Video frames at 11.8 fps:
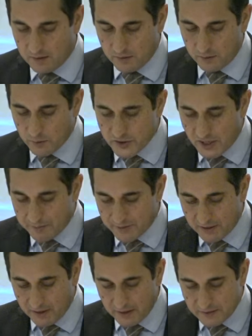Luke chapter
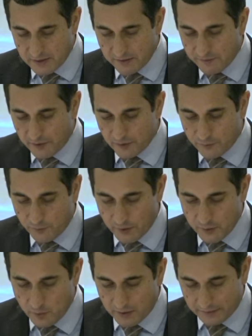18, verse
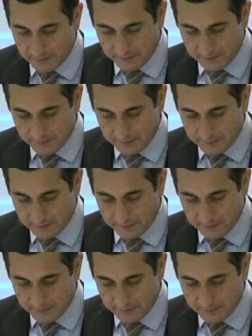41.